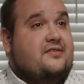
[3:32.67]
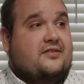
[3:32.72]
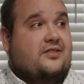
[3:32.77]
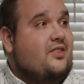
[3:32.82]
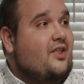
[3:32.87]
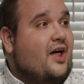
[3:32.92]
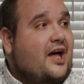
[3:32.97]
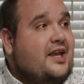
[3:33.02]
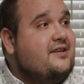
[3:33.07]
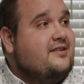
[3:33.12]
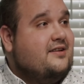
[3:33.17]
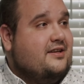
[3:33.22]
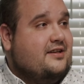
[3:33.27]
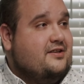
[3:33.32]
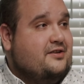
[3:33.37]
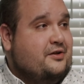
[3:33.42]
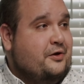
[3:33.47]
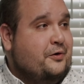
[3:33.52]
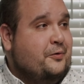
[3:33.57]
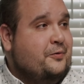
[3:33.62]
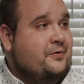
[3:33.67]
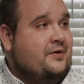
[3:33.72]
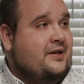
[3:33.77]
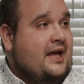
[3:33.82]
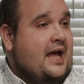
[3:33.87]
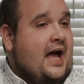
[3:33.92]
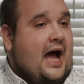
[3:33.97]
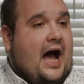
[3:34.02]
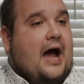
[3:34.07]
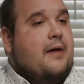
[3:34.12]
It's London, dude.
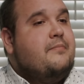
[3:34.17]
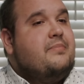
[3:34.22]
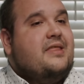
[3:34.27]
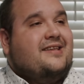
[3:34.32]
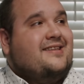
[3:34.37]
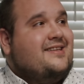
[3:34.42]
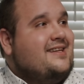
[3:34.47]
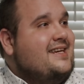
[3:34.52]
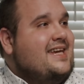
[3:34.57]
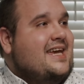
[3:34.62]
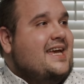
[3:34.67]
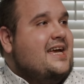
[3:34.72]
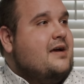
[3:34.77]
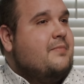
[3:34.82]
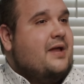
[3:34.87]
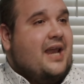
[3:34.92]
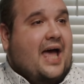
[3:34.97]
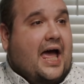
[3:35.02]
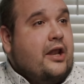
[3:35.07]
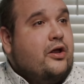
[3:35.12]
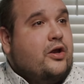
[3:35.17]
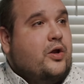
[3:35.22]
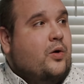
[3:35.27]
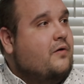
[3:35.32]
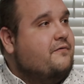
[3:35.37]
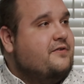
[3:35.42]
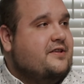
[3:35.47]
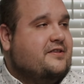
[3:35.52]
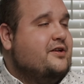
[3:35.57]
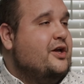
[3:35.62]
I'm the DM, and I don't
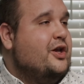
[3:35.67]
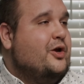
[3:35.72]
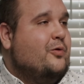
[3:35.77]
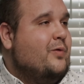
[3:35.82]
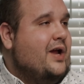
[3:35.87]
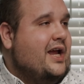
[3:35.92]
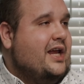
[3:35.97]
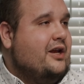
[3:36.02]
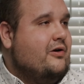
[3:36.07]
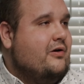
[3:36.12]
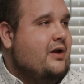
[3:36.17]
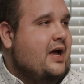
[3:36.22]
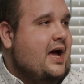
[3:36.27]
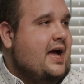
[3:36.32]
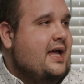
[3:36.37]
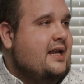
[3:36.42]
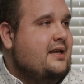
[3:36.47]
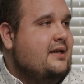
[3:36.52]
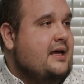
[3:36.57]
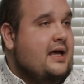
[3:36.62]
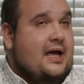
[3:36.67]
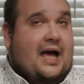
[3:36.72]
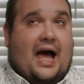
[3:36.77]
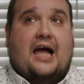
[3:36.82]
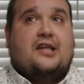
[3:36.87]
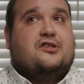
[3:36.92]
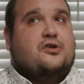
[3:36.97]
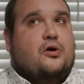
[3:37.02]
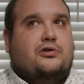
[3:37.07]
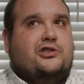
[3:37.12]
know if it's going to rain or not.
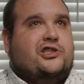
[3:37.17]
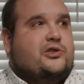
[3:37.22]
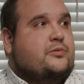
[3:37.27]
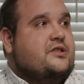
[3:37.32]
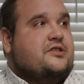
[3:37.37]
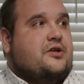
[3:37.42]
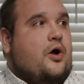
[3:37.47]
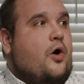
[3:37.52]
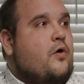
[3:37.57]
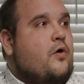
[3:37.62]
I told you it's